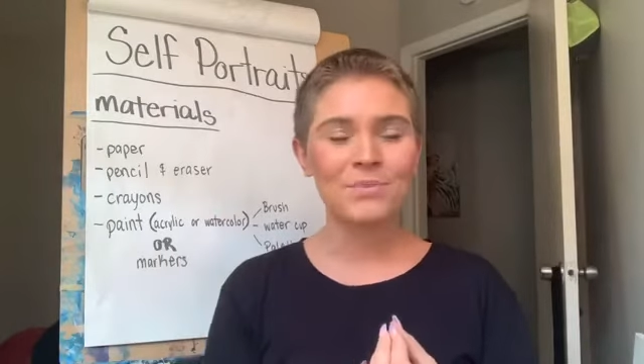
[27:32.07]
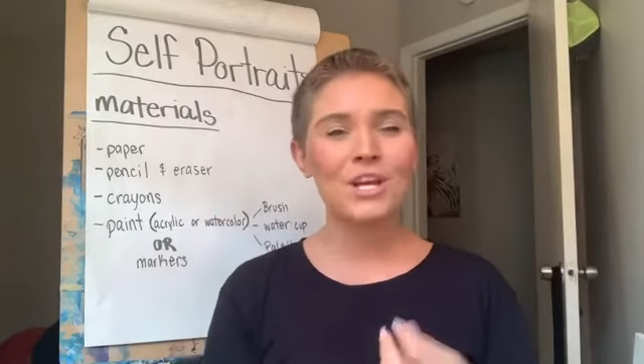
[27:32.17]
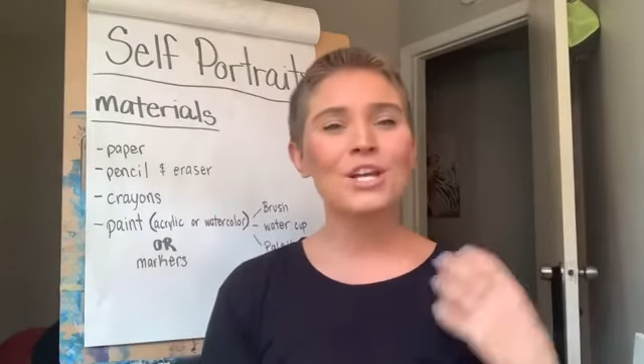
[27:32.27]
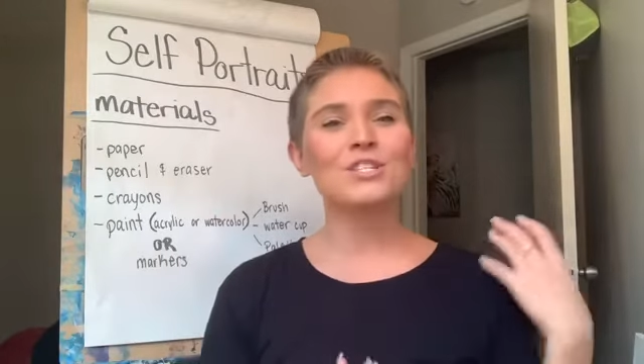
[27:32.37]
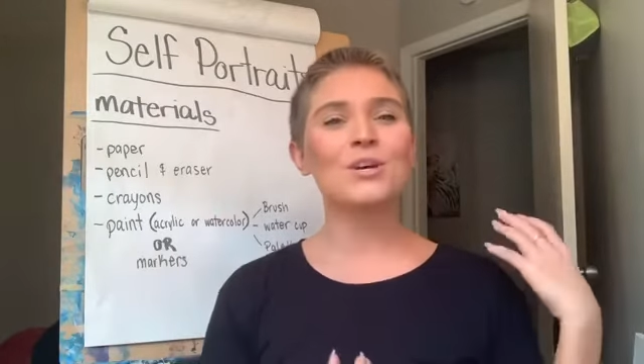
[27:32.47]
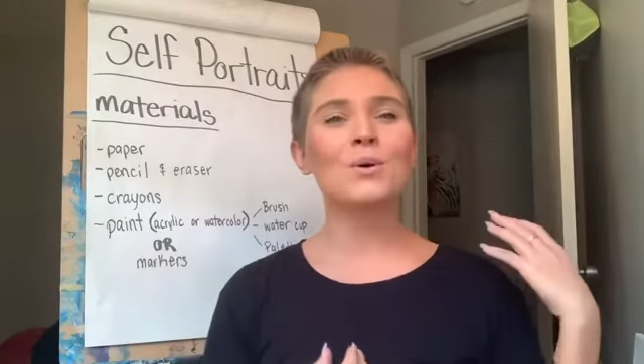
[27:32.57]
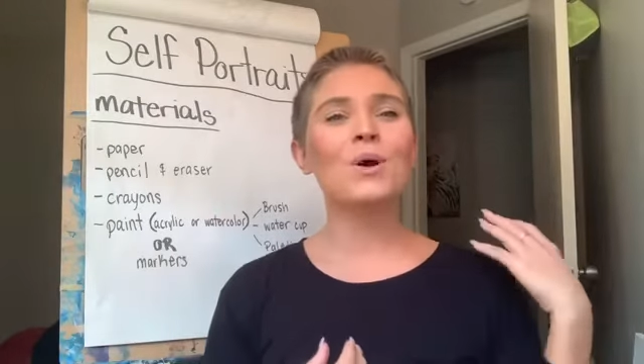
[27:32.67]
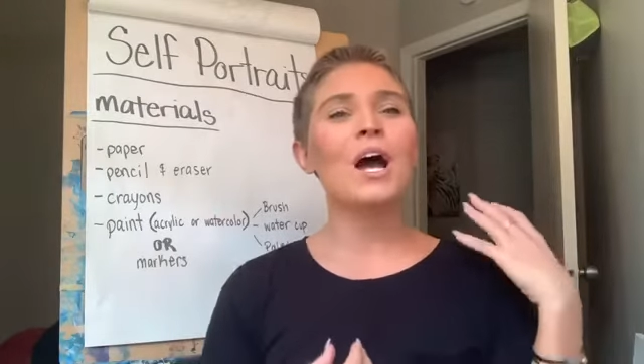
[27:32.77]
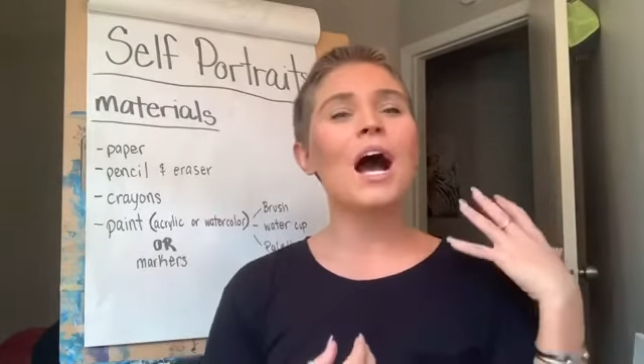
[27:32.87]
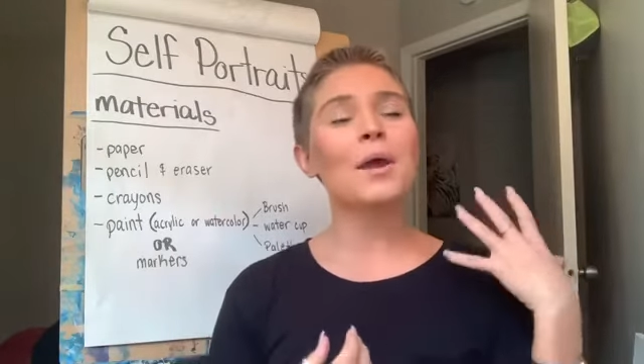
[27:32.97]
So
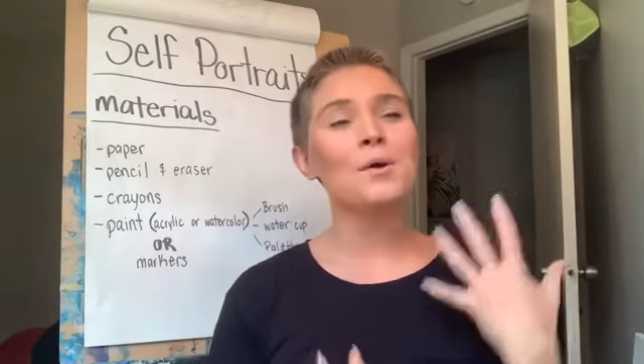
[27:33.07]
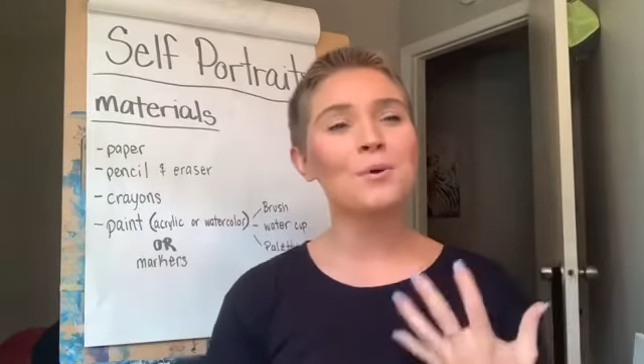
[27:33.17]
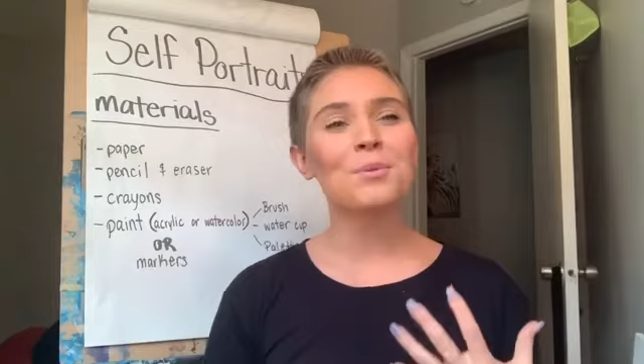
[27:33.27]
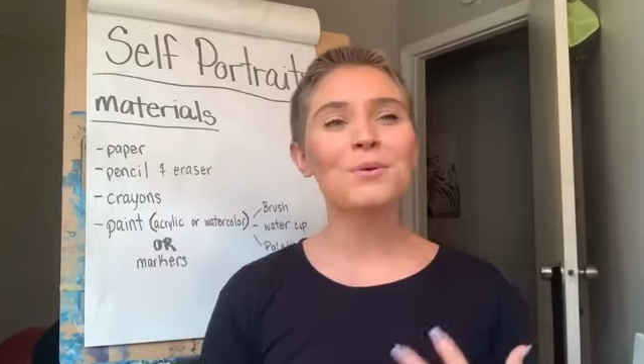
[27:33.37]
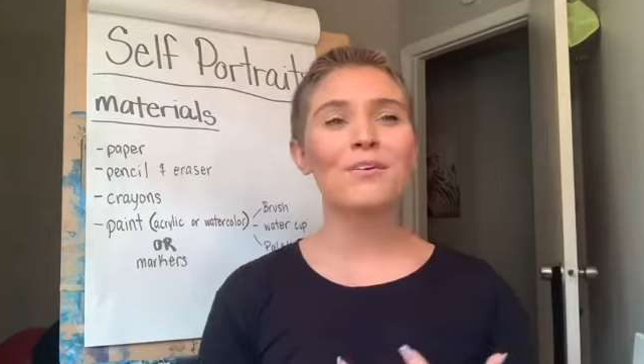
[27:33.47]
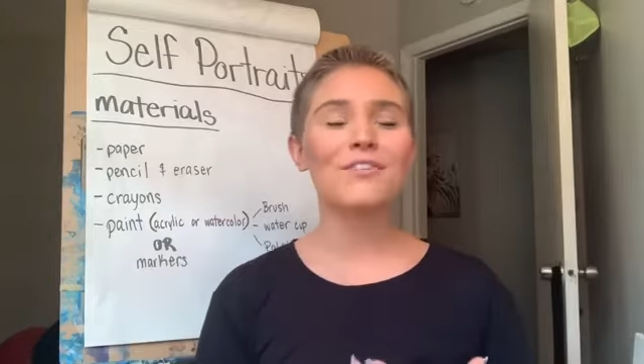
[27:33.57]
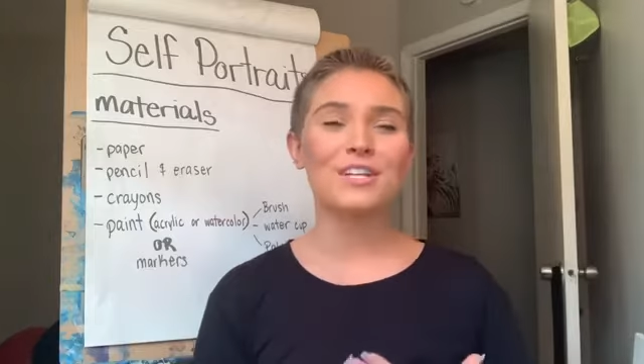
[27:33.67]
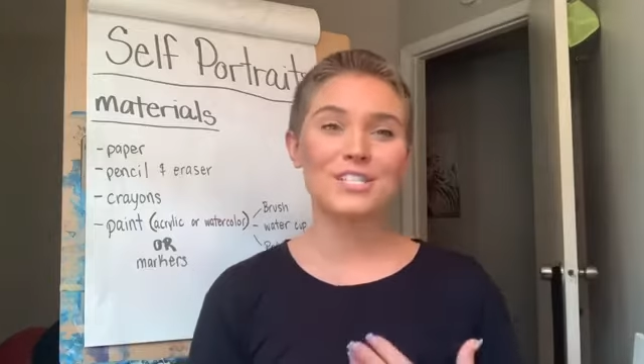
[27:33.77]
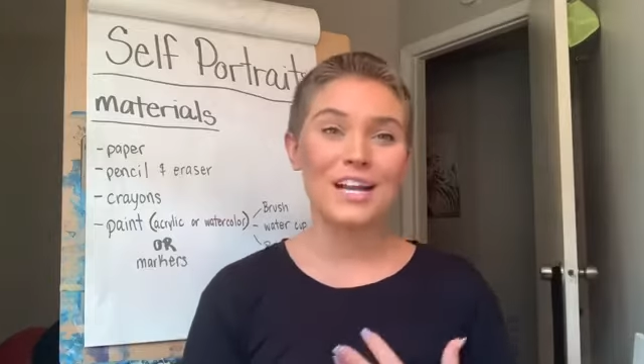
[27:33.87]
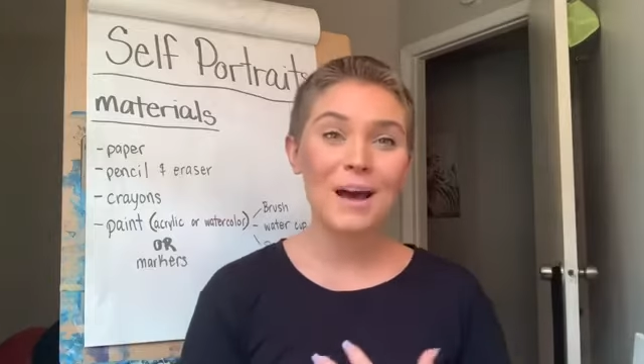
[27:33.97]
I hope you are
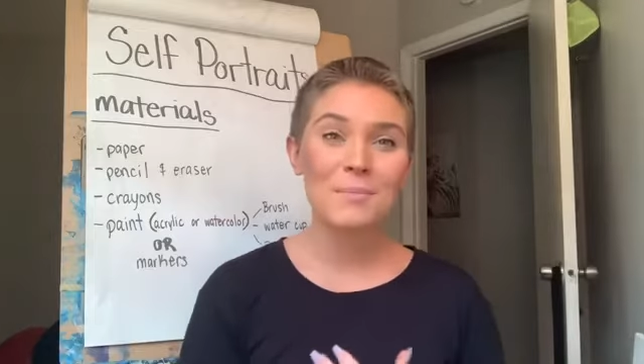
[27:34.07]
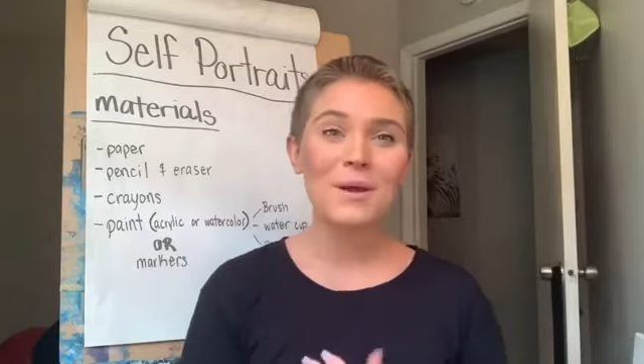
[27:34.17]
finishing up.